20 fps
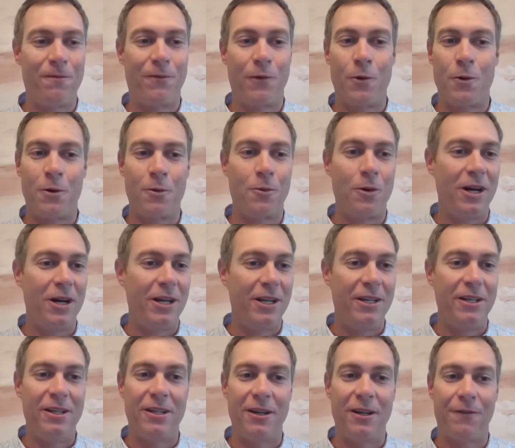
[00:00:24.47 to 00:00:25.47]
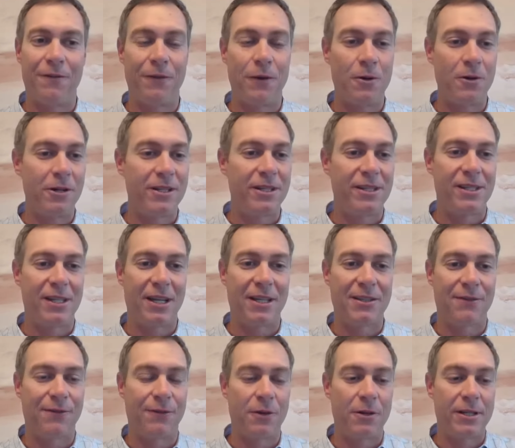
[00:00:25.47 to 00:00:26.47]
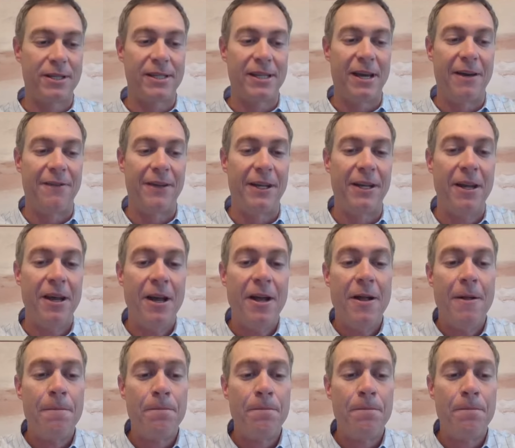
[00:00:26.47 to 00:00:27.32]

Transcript: 4.1 to 4.6, 4.7